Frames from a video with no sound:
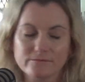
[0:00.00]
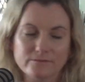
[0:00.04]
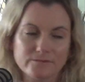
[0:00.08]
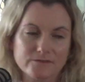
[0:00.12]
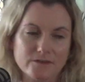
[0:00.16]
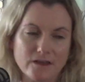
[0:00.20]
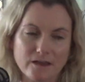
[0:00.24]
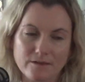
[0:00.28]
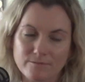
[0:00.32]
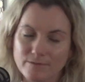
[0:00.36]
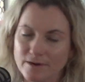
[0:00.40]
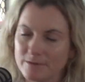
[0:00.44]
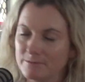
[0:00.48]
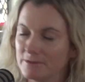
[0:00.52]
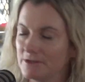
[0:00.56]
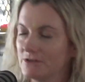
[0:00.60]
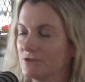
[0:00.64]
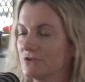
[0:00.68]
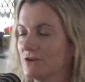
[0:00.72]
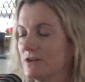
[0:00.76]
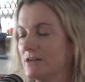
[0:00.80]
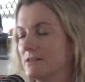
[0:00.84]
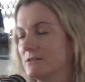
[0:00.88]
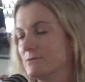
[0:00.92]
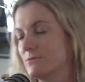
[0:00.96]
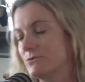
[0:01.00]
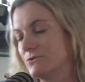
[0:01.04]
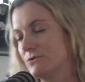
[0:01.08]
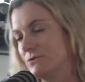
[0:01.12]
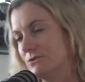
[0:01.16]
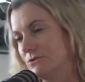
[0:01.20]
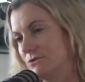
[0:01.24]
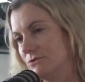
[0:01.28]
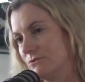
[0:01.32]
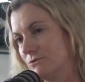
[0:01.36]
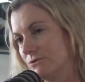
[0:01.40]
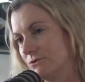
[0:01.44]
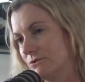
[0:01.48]
take public transport and
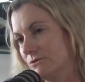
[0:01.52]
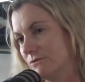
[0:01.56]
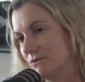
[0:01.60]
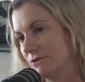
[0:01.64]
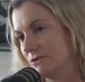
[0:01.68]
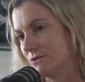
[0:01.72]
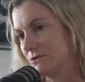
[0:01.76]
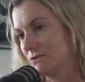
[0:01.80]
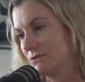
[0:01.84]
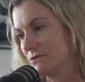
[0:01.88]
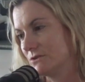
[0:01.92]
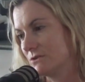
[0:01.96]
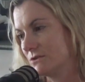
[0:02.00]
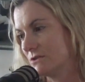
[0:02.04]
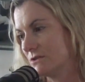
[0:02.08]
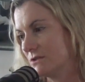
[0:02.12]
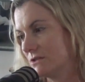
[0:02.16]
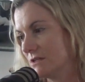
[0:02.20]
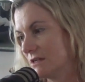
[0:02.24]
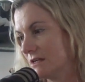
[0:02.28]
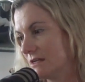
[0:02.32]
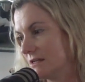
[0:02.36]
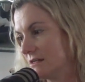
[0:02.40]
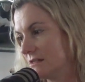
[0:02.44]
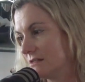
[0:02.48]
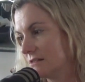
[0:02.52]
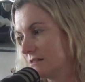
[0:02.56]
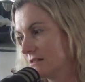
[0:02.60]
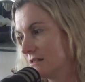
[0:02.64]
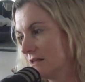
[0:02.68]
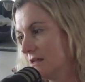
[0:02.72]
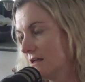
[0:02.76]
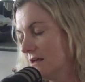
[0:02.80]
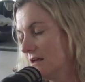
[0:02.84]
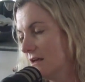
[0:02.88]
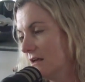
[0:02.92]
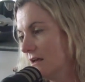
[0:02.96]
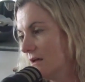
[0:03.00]
do all of those sorts of things.
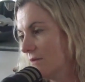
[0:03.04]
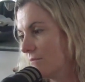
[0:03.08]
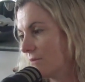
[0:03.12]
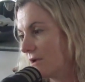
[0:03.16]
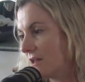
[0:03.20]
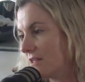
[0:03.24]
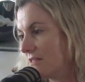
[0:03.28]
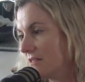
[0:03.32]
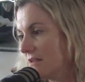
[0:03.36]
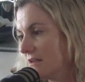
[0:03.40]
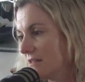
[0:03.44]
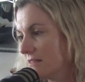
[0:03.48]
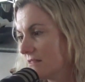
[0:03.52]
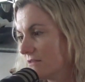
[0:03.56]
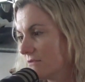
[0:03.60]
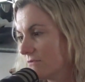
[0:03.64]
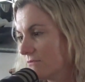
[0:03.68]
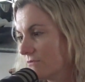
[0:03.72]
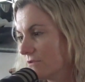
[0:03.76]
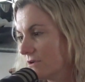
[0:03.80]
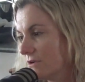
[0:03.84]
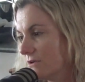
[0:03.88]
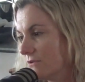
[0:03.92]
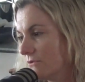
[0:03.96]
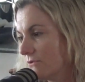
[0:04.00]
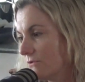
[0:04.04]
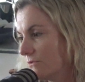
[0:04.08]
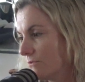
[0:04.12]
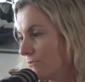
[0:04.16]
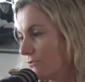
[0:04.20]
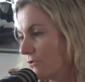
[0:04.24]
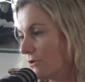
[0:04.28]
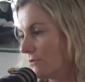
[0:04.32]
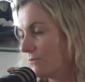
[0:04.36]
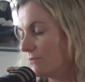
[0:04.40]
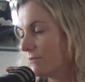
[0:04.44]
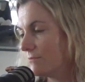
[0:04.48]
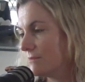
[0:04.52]
But I think the real
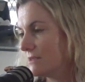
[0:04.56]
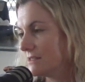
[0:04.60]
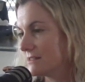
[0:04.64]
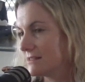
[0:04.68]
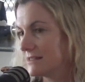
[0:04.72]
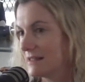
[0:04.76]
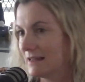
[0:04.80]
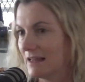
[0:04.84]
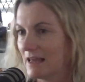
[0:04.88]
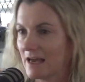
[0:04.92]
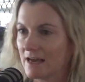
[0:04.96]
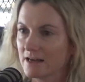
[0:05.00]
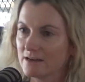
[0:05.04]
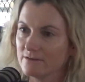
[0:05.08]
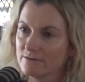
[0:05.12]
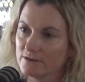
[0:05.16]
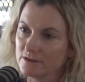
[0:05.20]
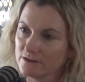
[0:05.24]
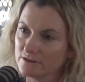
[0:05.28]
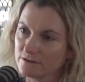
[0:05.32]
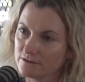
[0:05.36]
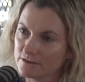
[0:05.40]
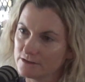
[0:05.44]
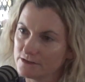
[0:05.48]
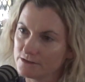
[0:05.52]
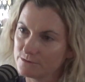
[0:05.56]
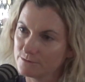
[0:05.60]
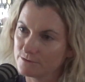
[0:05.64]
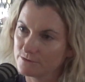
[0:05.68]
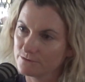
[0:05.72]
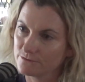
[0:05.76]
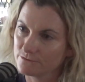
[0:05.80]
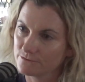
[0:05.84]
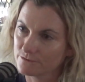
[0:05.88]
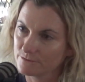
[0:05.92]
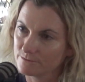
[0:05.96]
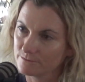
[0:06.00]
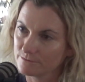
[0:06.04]
problem is the lack of acknowledgement
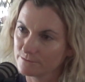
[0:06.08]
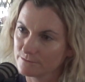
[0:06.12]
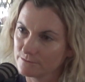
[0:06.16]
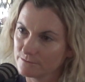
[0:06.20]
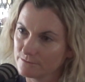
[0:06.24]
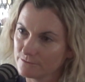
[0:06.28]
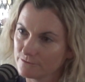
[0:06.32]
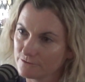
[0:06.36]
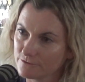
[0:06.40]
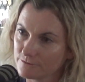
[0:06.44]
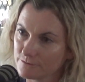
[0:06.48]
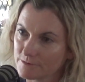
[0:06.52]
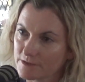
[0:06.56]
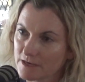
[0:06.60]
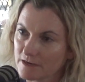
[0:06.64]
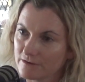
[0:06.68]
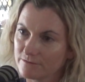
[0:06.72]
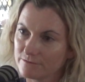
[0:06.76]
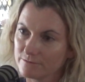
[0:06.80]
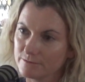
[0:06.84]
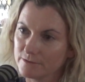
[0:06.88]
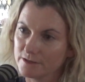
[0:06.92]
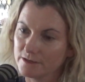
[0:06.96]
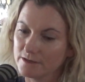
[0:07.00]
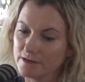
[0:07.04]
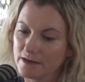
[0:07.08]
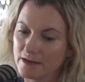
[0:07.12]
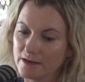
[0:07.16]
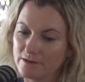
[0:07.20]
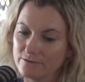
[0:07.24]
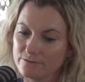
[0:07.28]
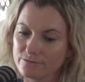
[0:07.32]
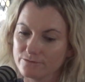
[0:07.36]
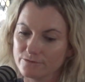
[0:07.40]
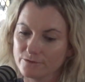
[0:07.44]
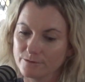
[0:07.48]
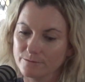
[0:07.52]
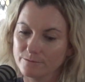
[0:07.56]
from government and
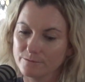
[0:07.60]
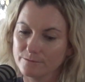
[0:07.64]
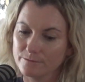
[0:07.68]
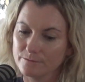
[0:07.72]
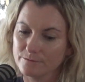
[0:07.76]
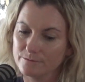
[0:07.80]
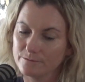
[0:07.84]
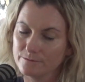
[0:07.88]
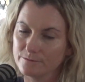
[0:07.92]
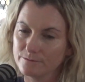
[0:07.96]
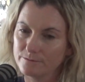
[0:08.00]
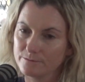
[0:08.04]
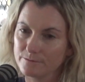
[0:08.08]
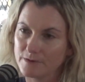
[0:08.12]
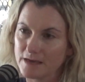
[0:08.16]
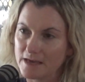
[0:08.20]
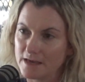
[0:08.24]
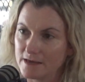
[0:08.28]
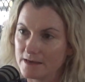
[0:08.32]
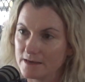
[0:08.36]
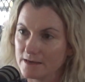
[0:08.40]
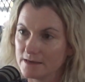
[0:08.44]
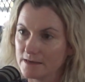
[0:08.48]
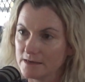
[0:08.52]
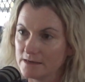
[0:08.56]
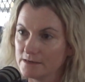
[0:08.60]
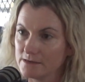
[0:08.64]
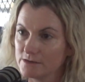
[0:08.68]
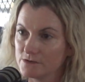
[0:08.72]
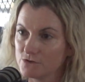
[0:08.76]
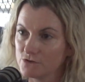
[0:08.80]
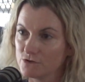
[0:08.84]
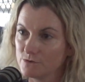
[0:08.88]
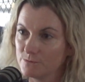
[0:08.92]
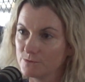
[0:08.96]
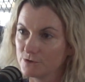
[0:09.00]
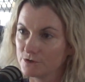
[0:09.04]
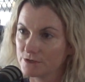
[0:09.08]
from peak
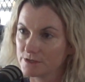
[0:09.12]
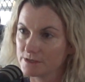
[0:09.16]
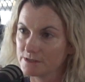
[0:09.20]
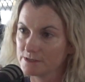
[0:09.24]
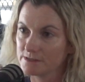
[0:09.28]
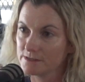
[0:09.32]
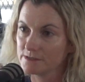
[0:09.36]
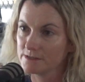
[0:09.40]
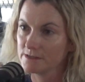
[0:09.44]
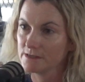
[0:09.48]
industry bodies.